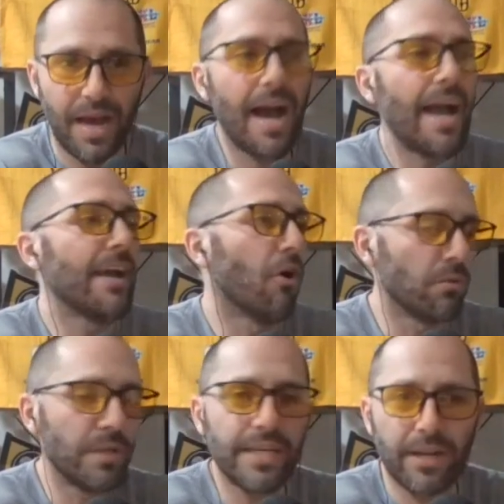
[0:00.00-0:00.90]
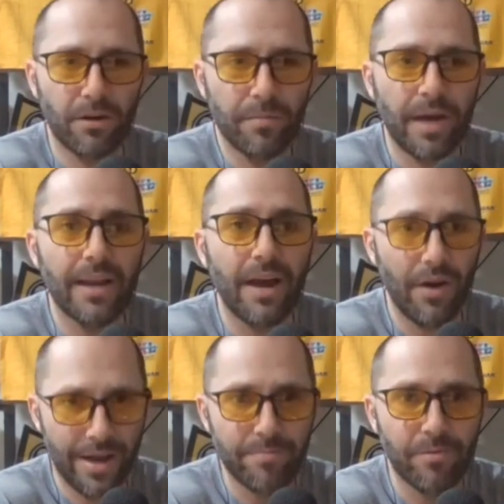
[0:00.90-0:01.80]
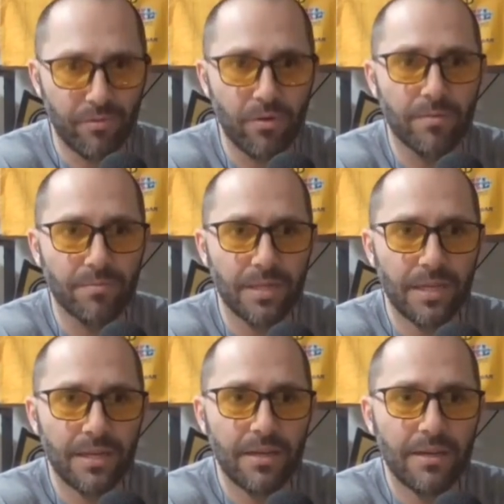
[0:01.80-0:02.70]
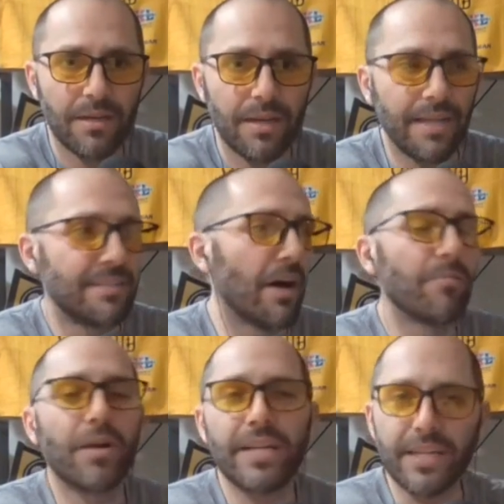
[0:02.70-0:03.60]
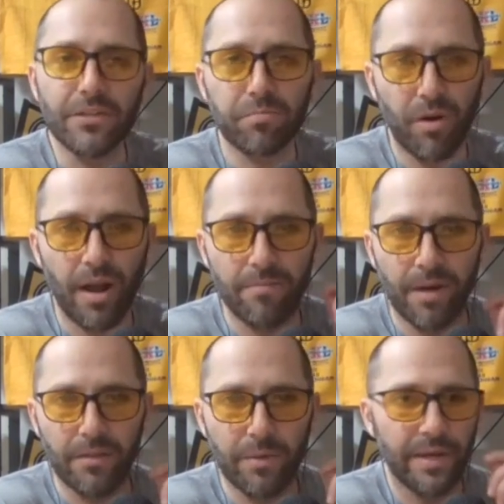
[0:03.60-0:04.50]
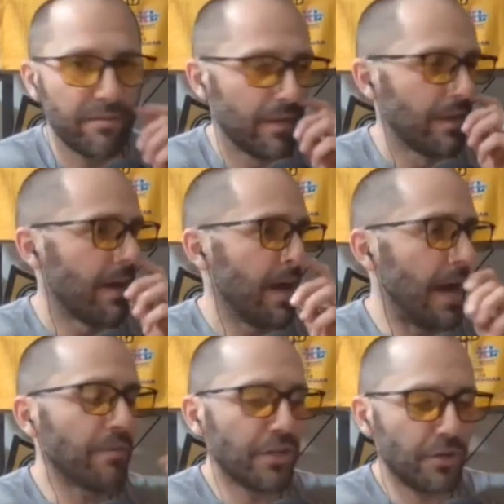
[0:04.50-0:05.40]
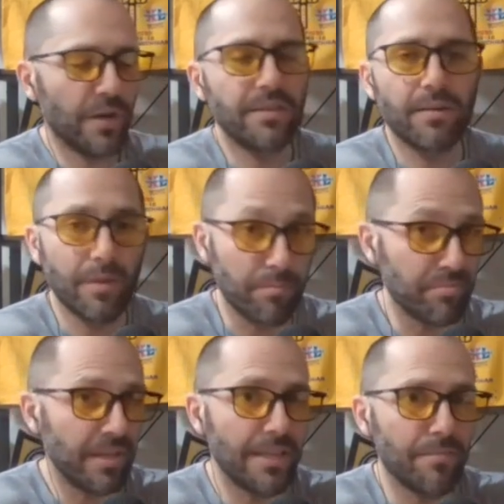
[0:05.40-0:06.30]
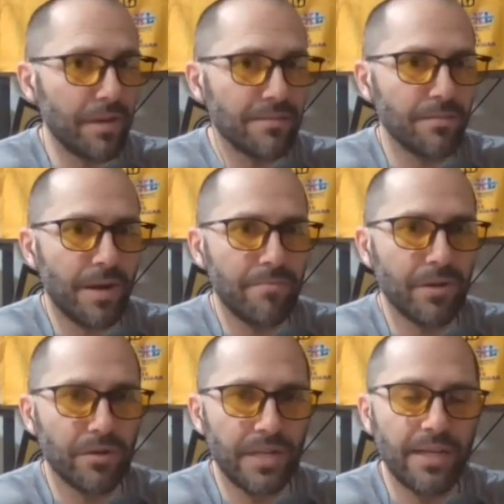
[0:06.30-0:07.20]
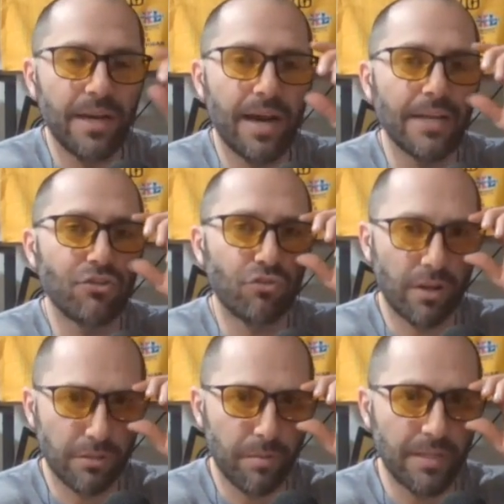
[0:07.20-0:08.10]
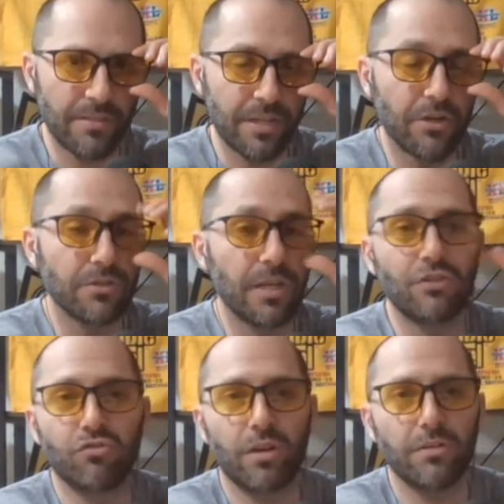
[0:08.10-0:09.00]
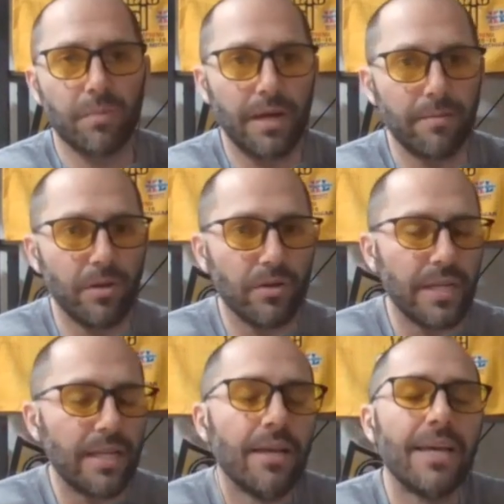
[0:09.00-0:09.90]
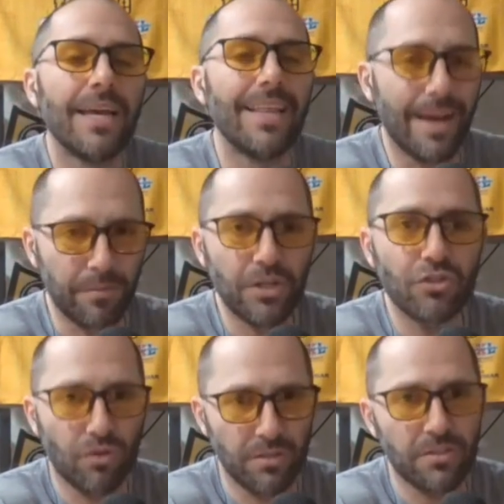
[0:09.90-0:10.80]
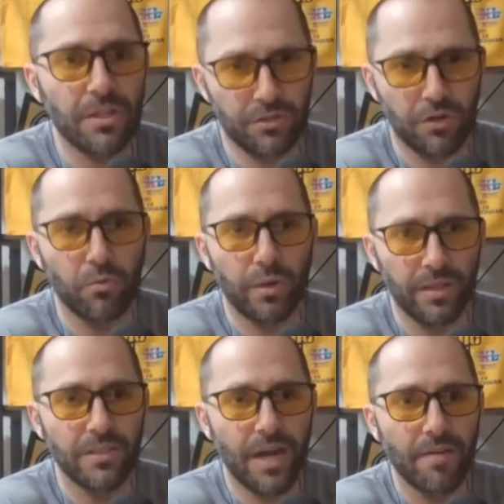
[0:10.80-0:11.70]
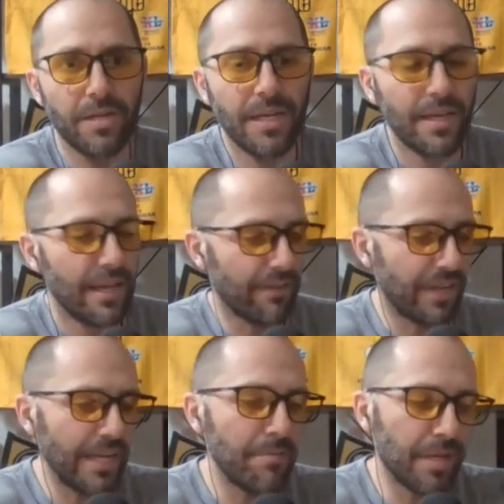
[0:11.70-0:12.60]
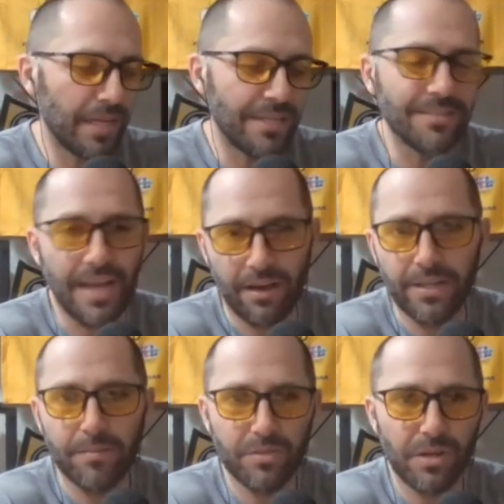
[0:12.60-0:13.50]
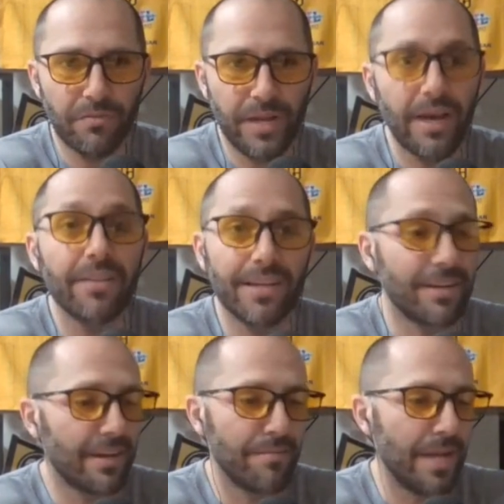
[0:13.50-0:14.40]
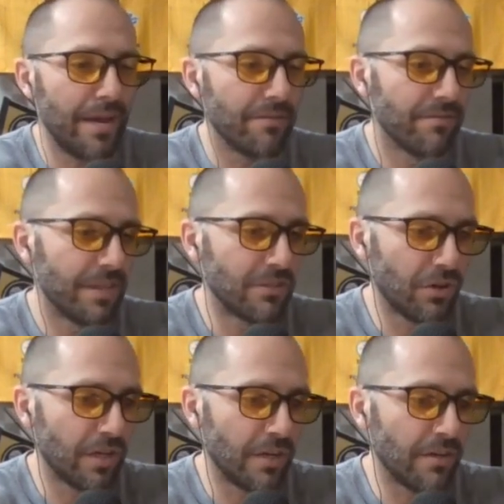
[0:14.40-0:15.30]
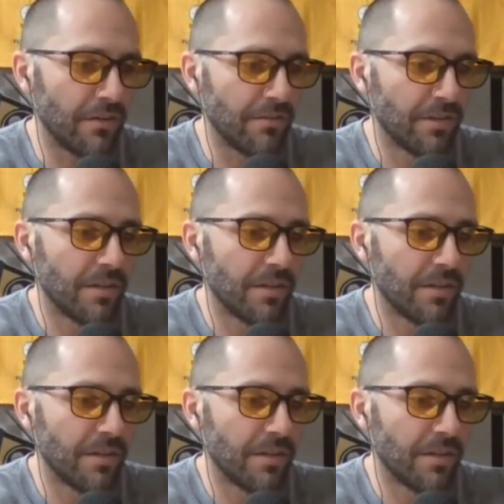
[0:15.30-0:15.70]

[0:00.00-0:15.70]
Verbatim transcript: I only care about how I perform. And Tom Brady in his prime, by the way. I'm going to go out there. I'm going to play the best of my ability. I trust my skills. I trust my ability. And I'm going to trust that it's going to win the job. If Kenny Pickett is doubting himself now, then cut him now. That's all you got to do.